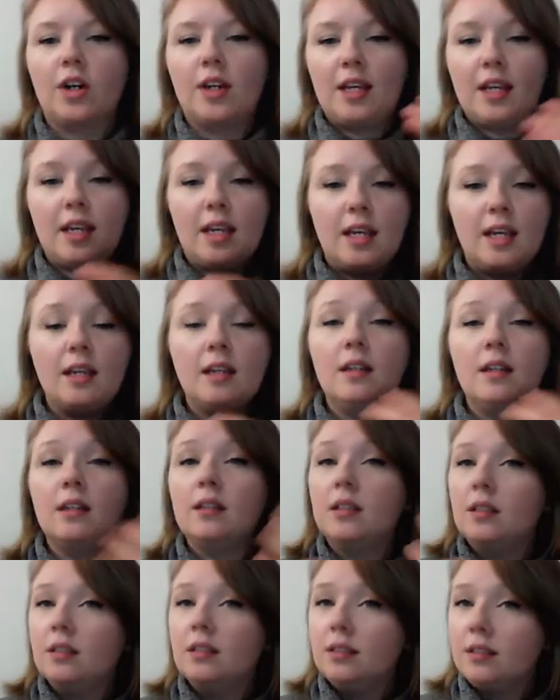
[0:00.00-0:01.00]
He
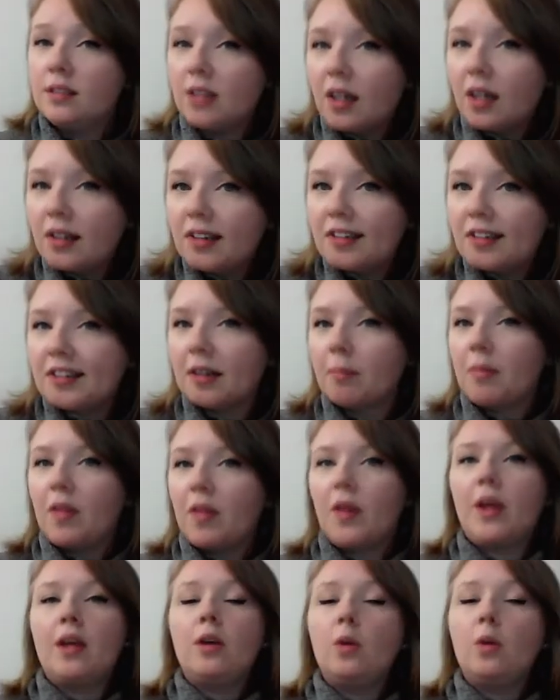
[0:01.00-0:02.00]
does
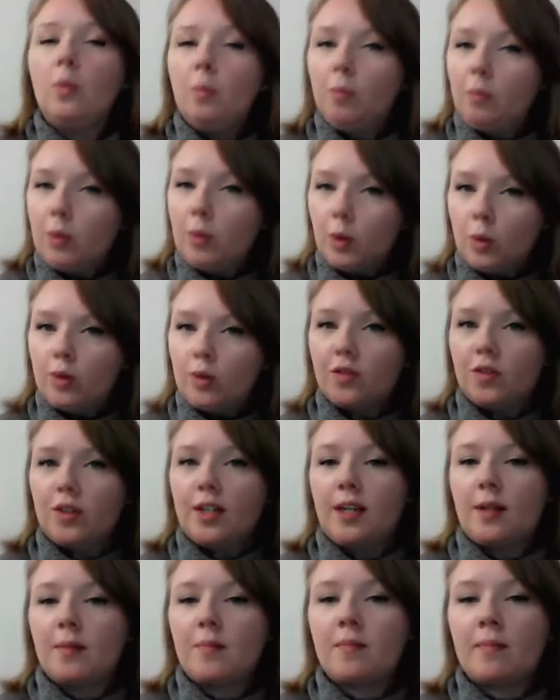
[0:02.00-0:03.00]
something
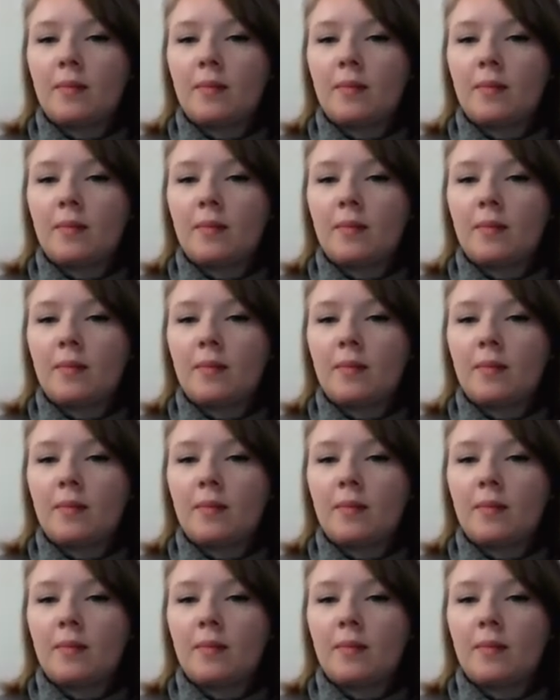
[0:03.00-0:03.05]
beautifully.